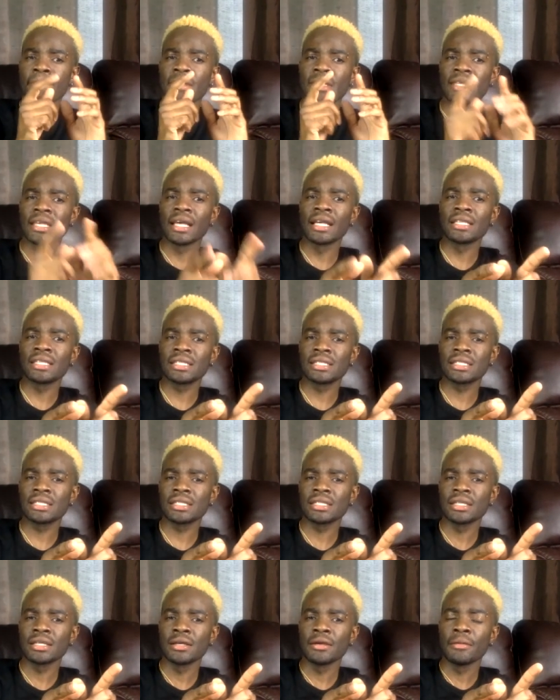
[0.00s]

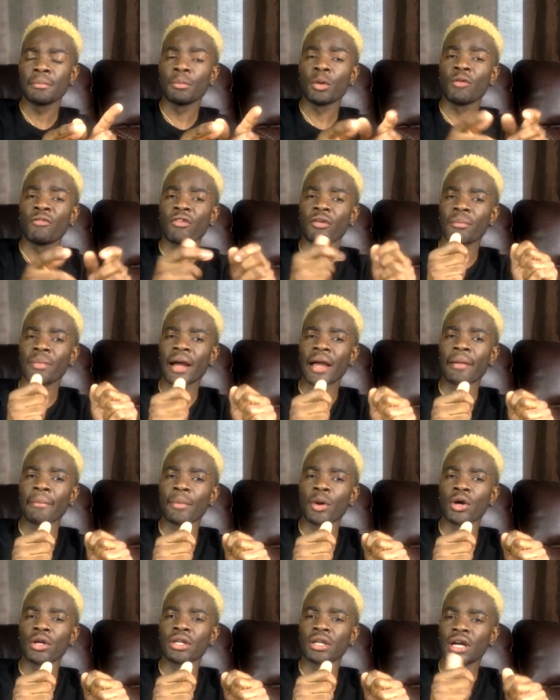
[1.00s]
Yes, but for my
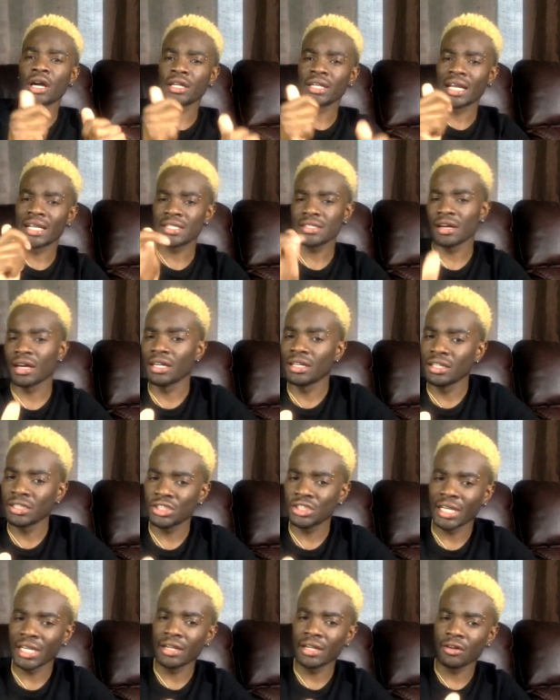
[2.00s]
bun that's on the
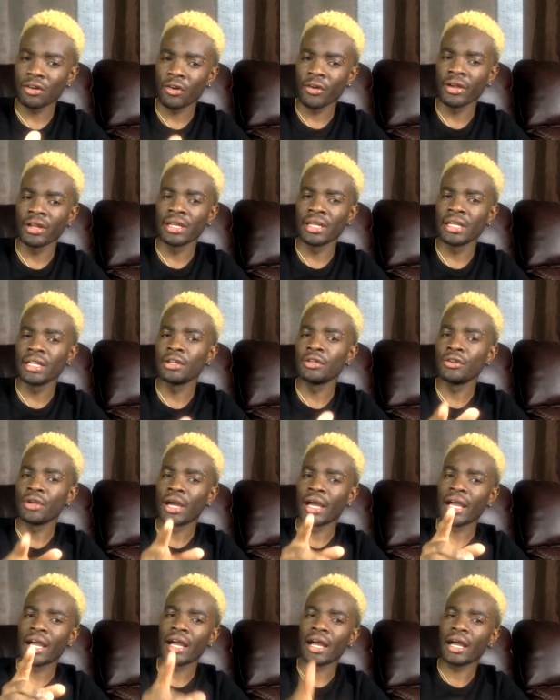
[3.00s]
channel currently,
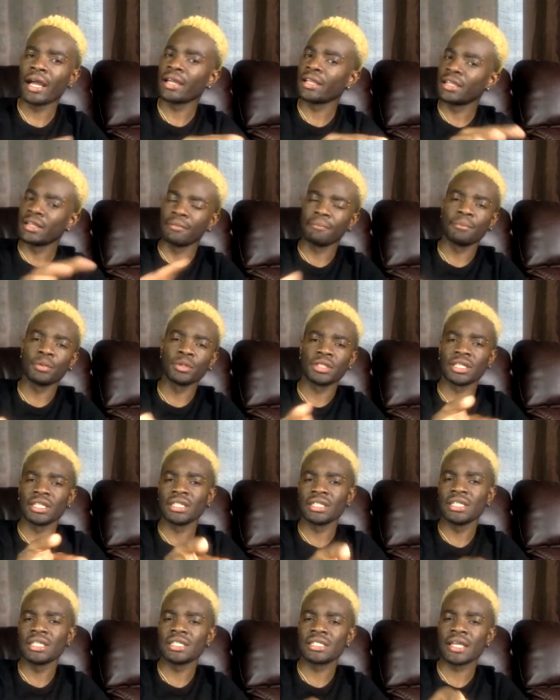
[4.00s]
I, I didn't put
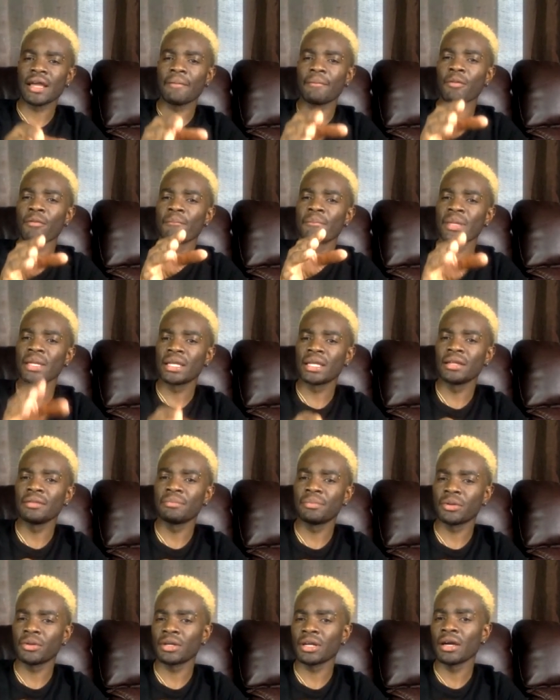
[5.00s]
any yeast. I put
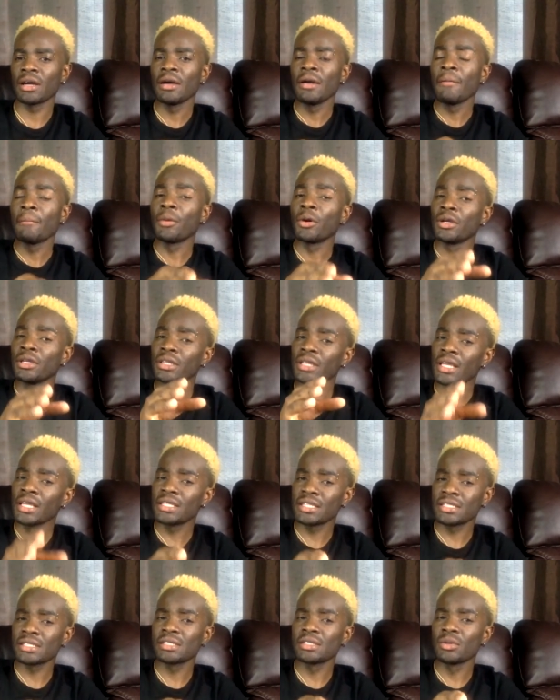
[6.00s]
baking powder. But
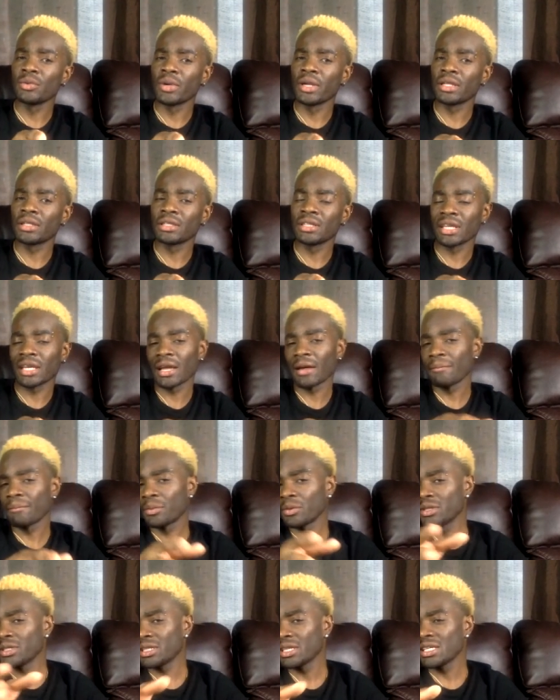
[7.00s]
yeast is the way you can
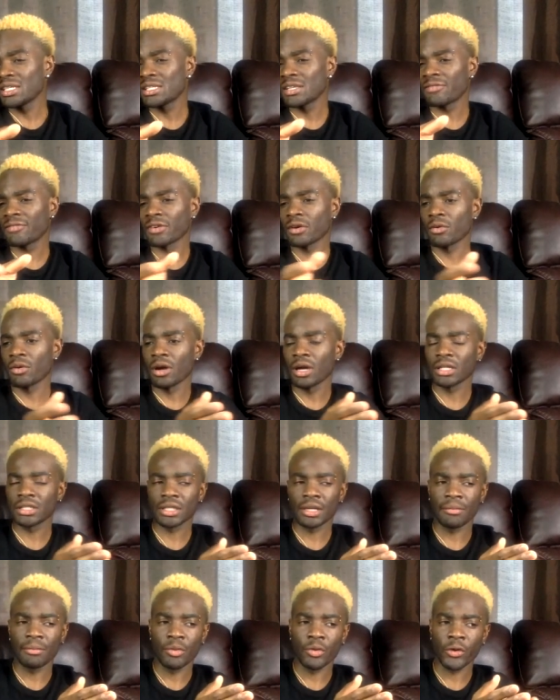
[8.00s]
put yeast if you want
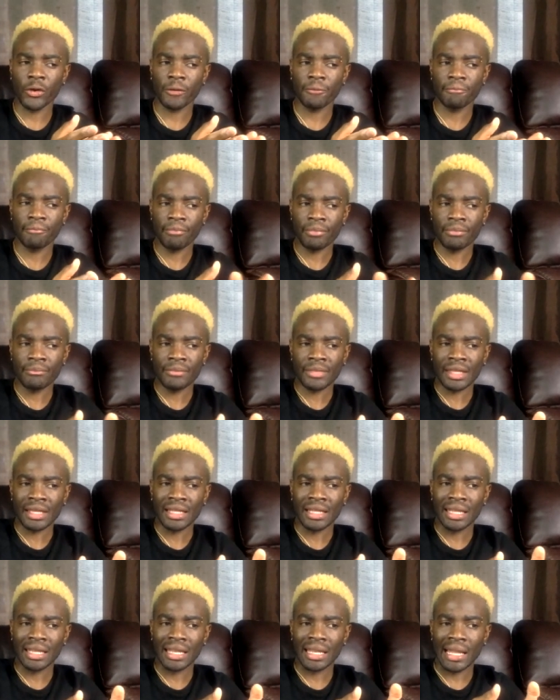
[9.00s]
a more
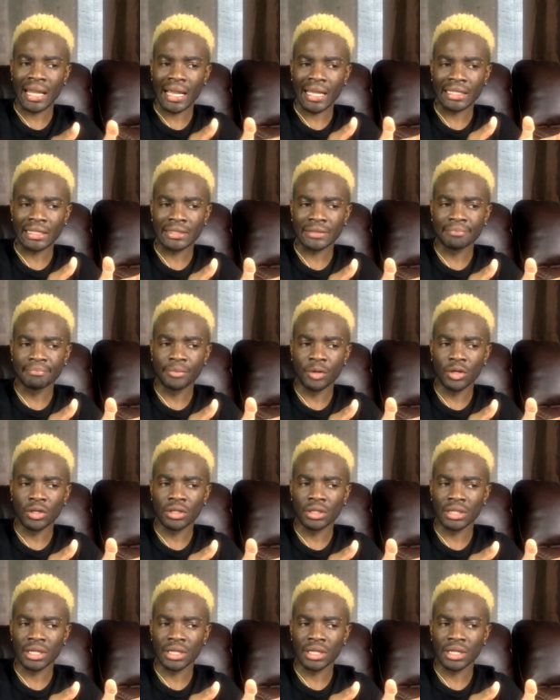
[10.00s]
light bun.